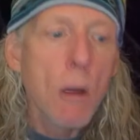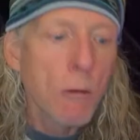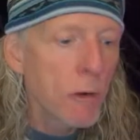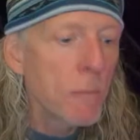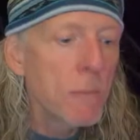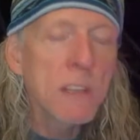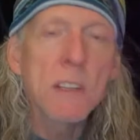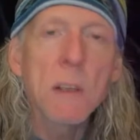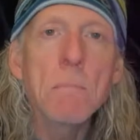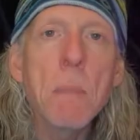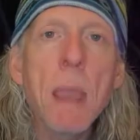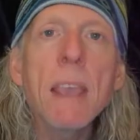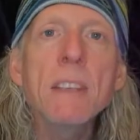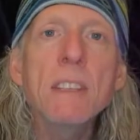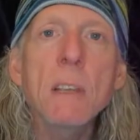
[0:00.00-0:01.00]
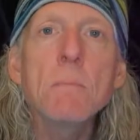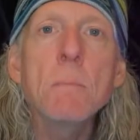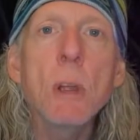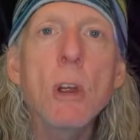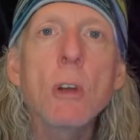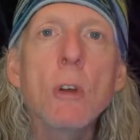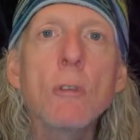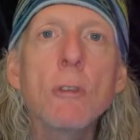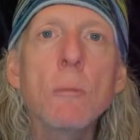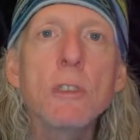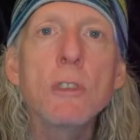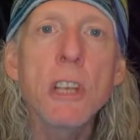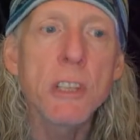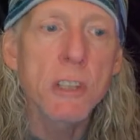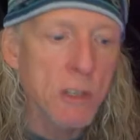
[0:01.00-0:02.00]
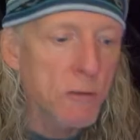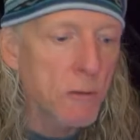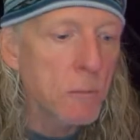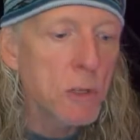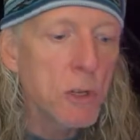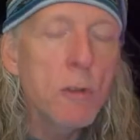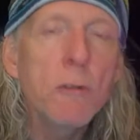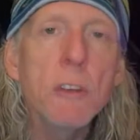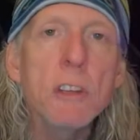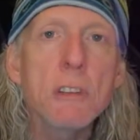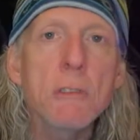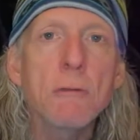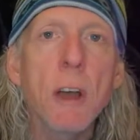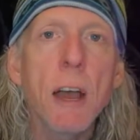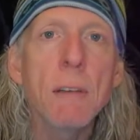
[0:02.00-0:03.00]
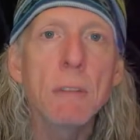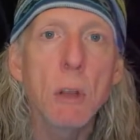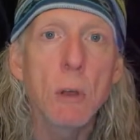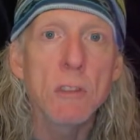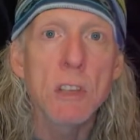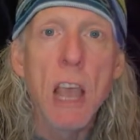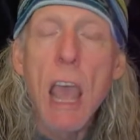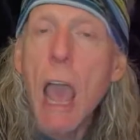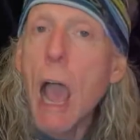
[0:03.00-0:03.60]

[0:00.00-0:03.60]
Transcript: from this amazing miracle from Jesus, from 2 fish and 5 loaves?